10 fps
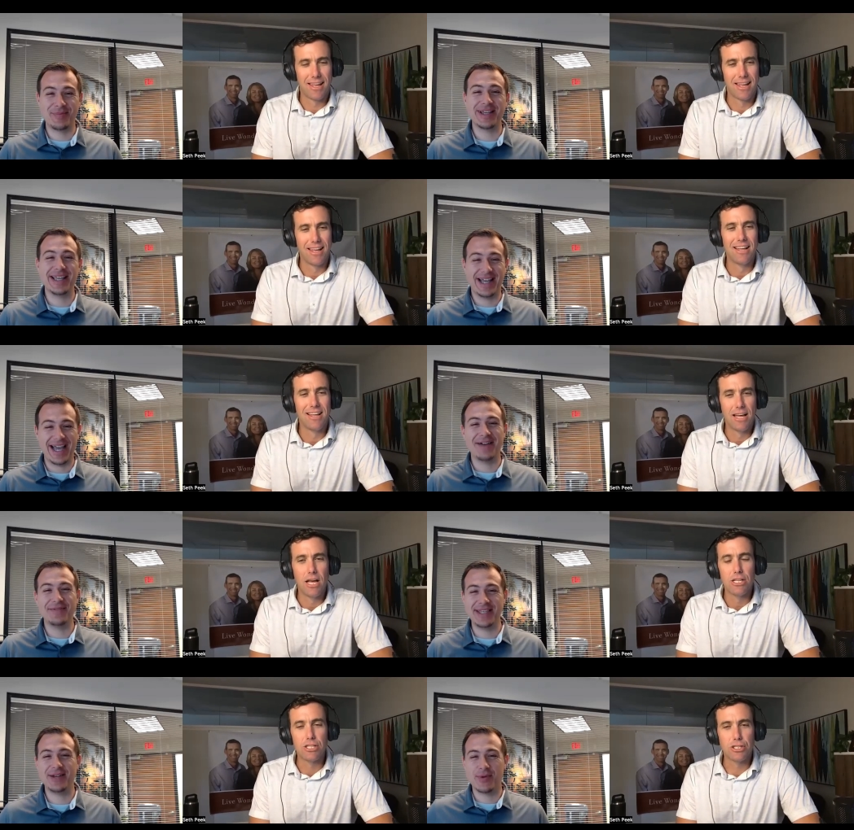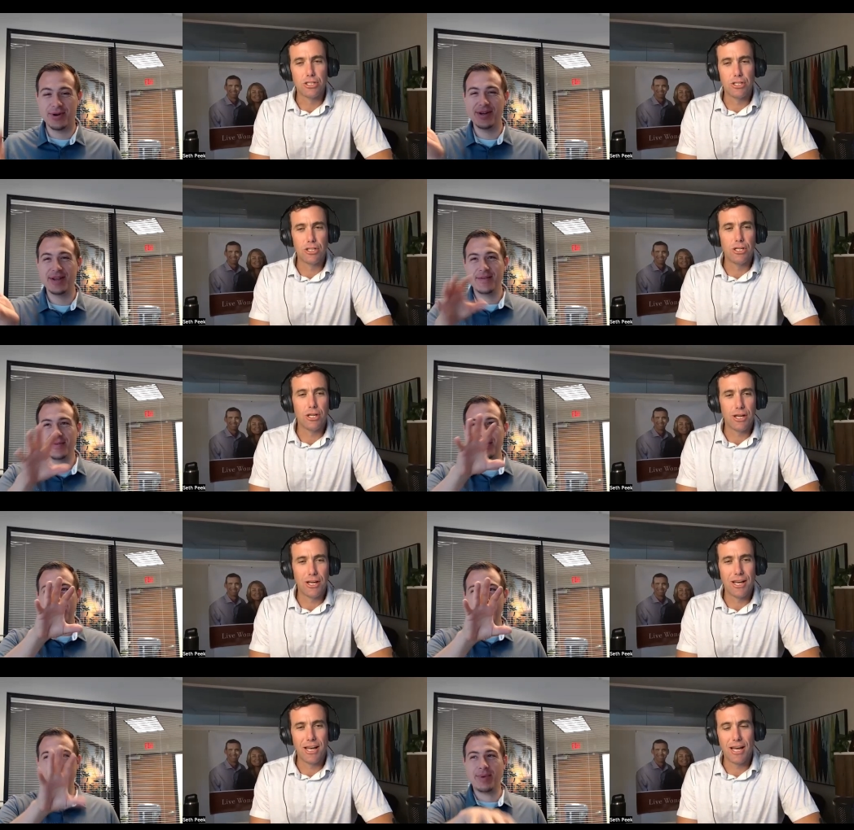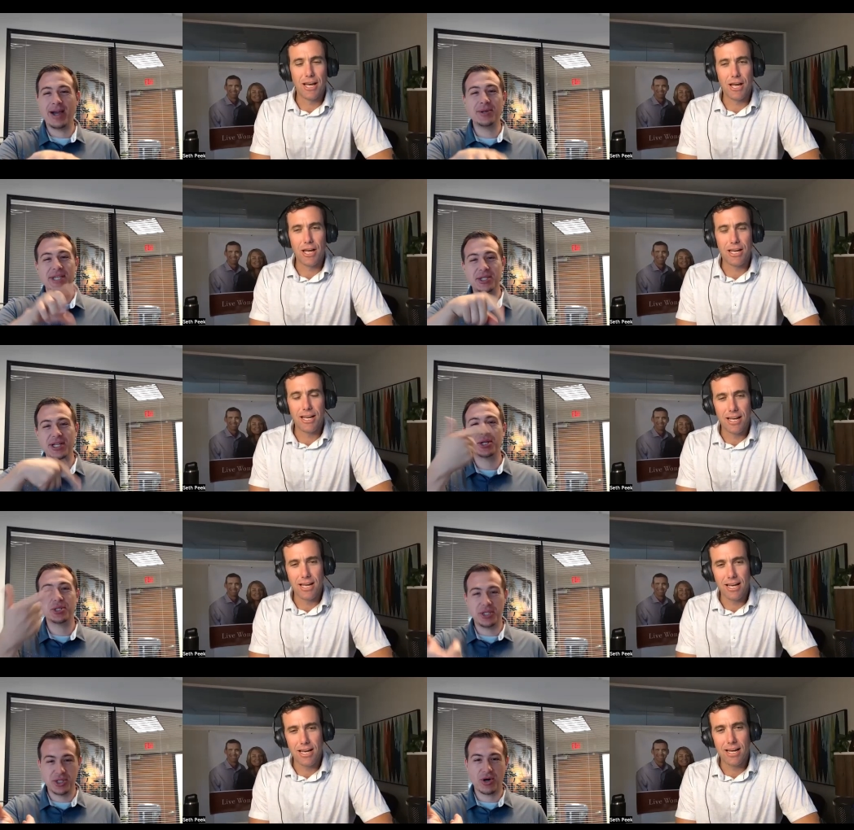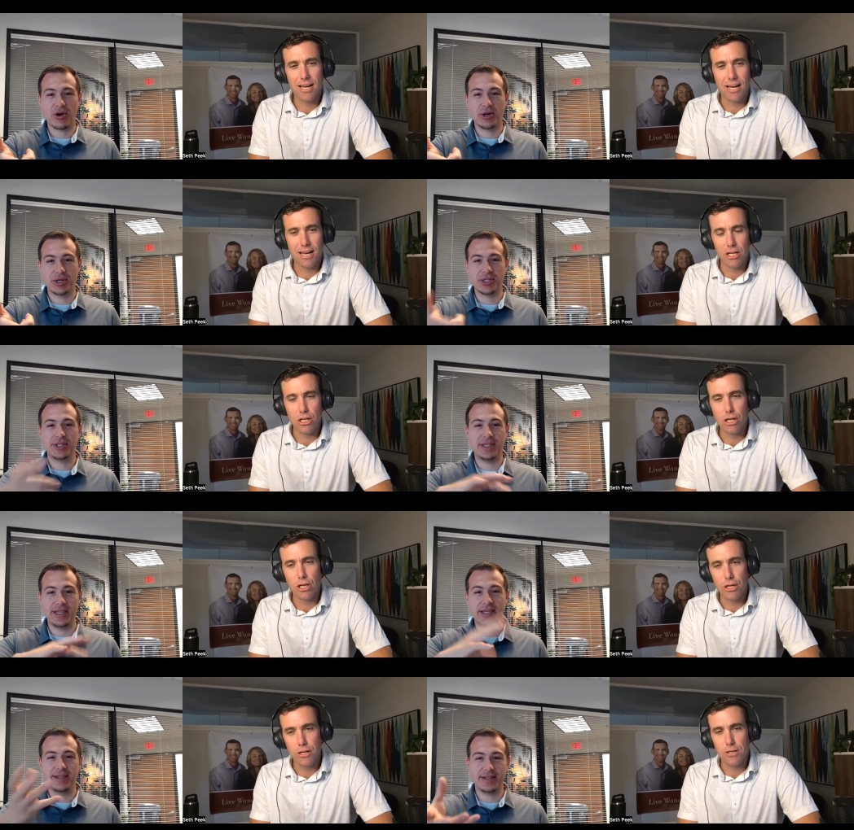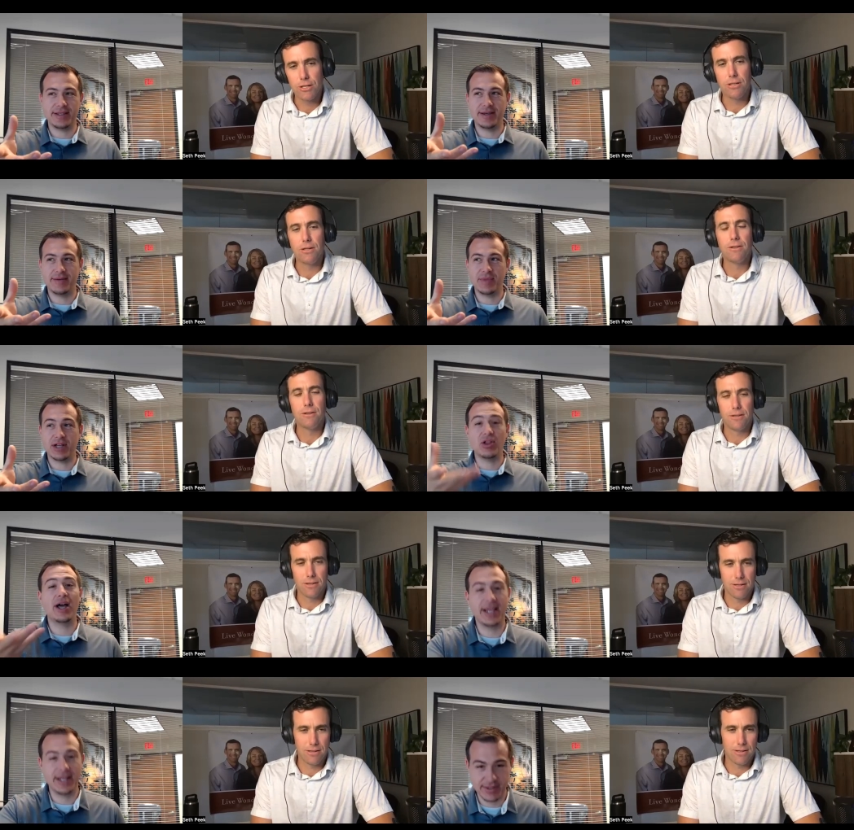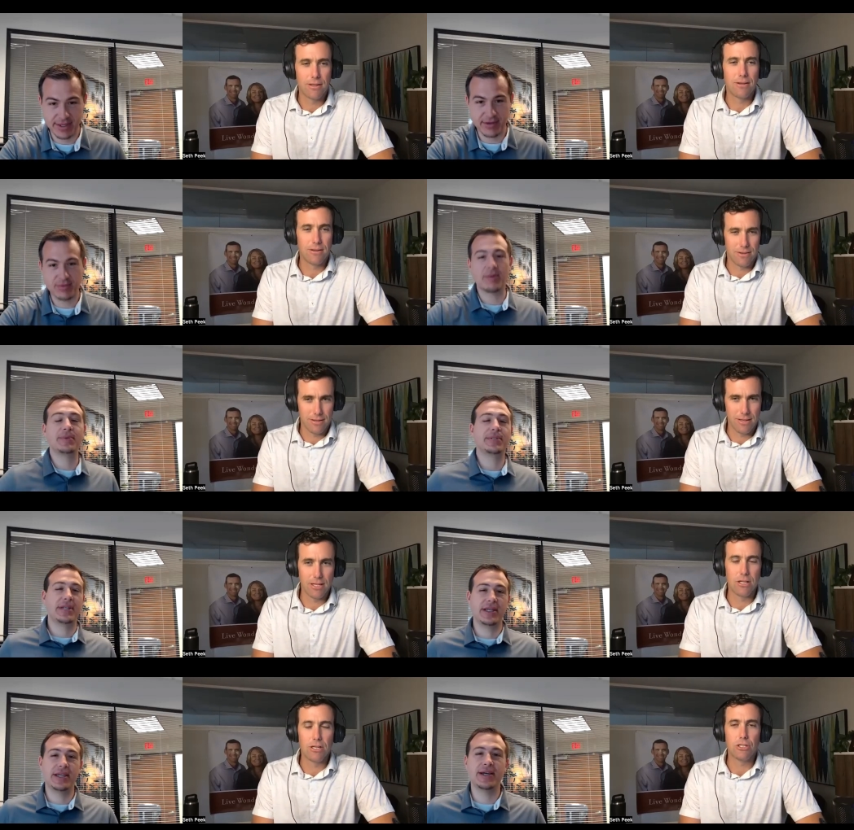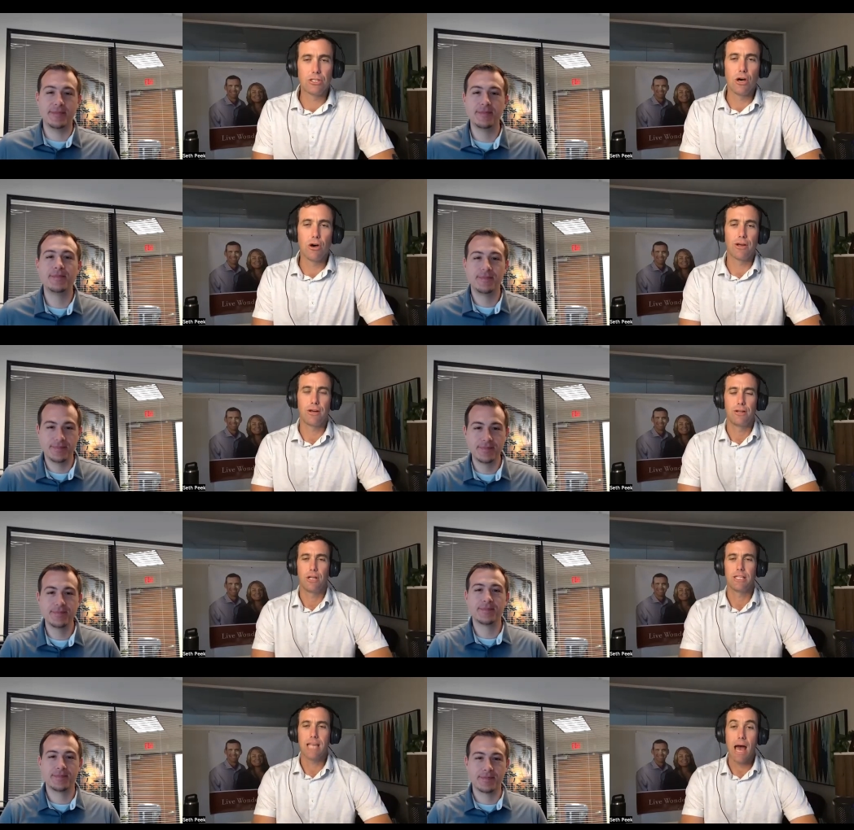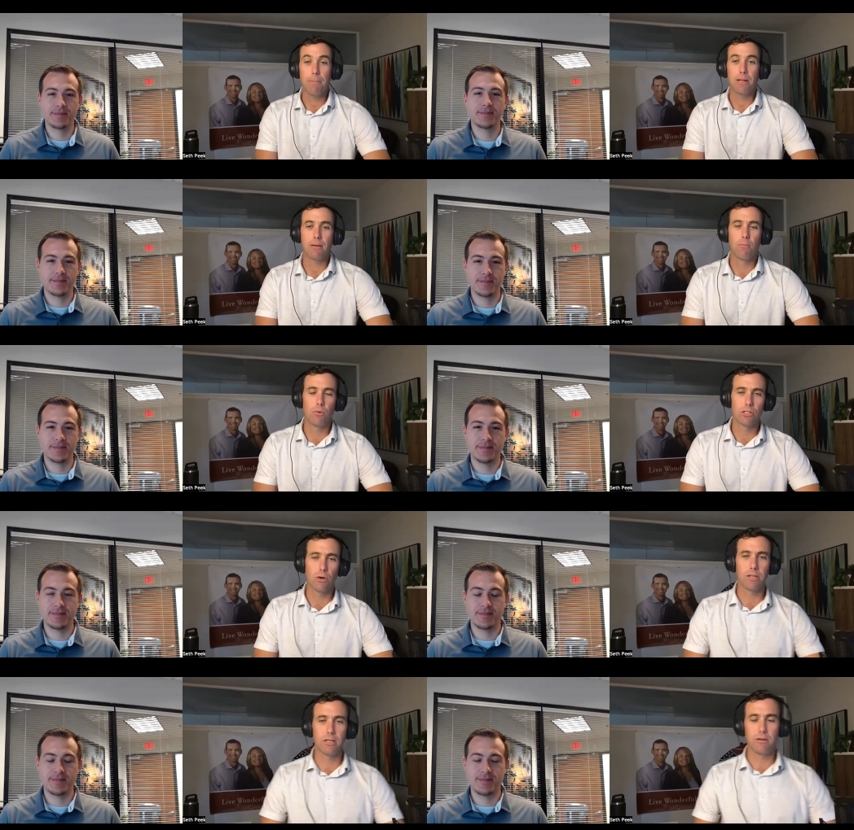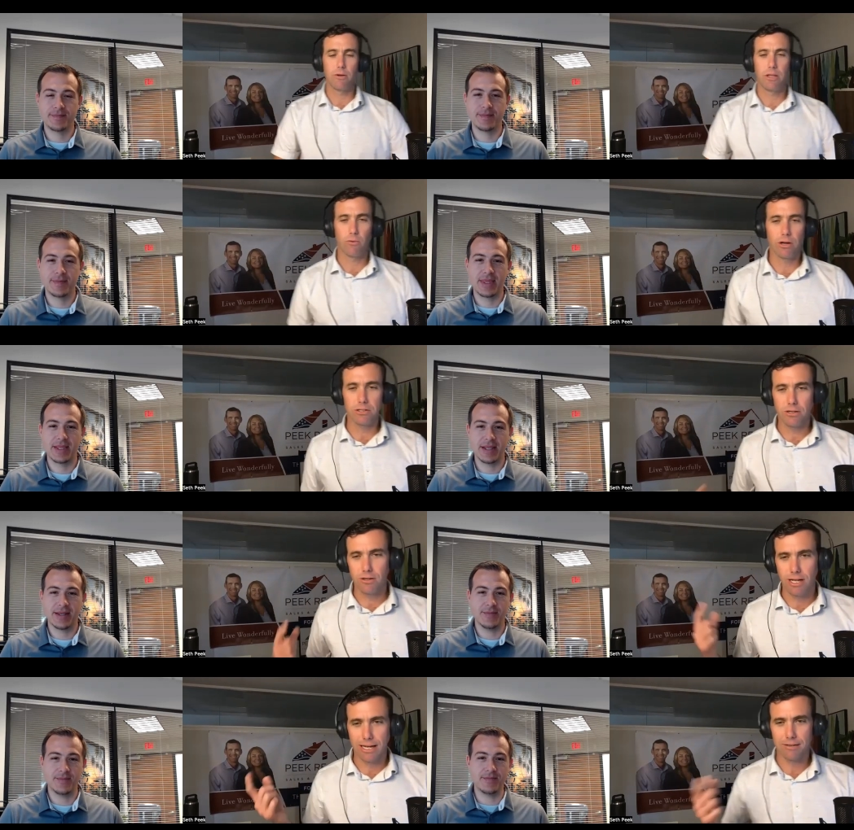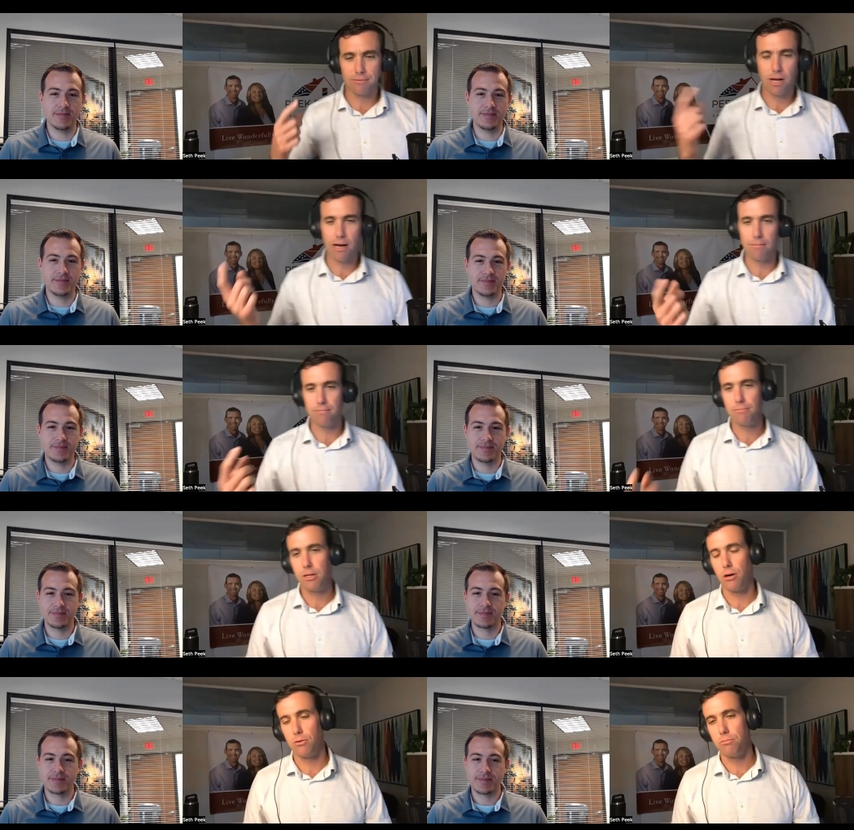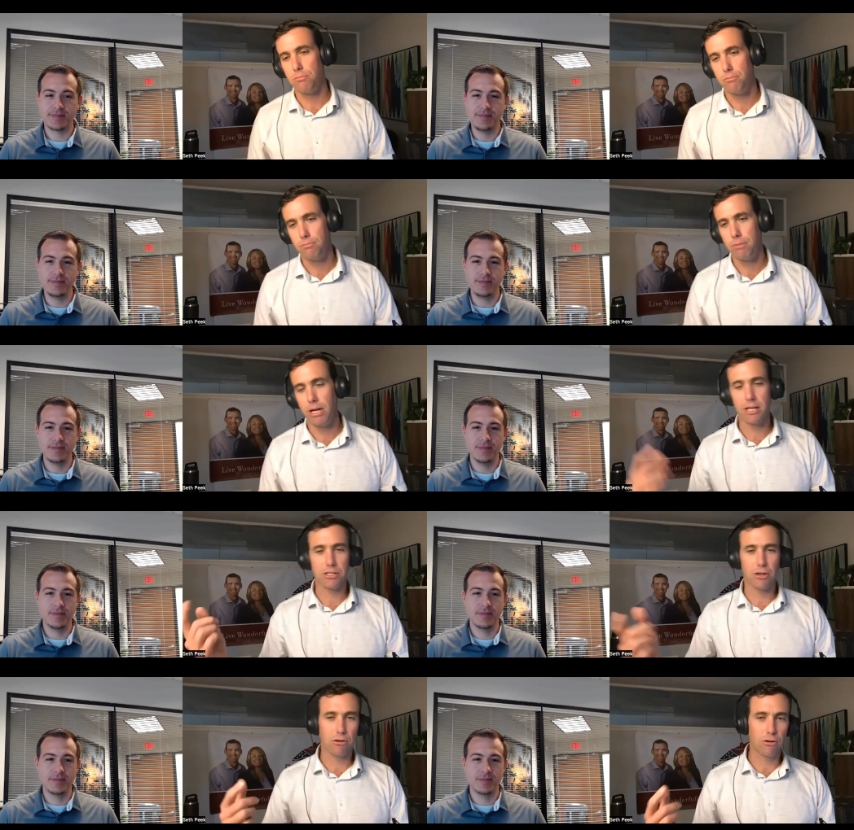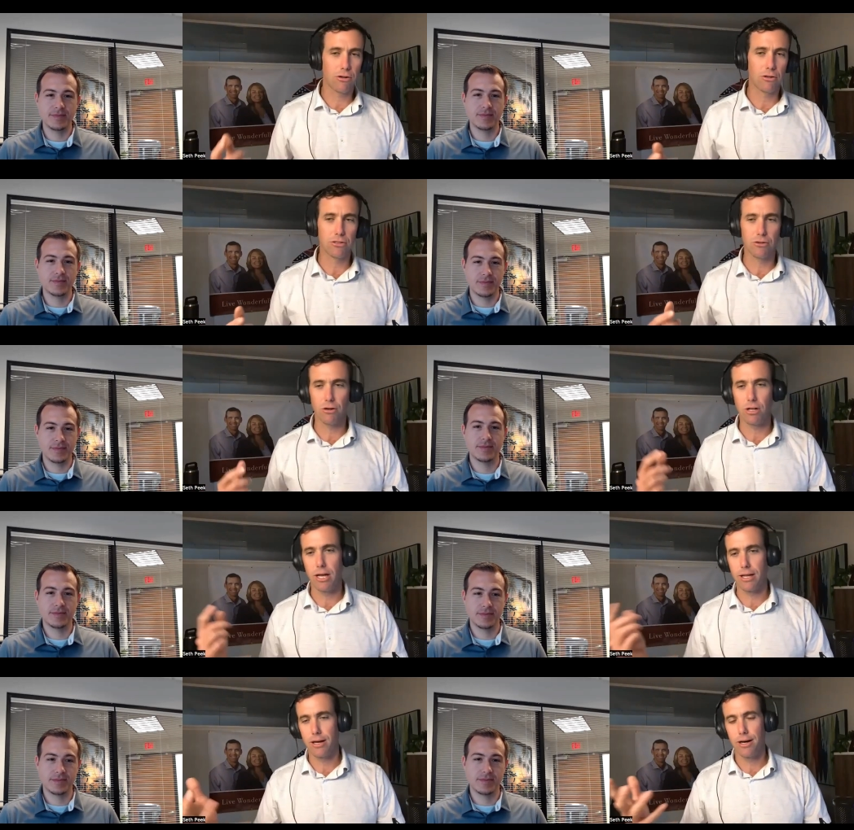Speaker 1: But yeah, I have seen it where the the buyer's agent actually charged the the the client that they're representing. Yeah.
Speaker 2: So that it's happening. So in the in the realtor like um you know media circles or like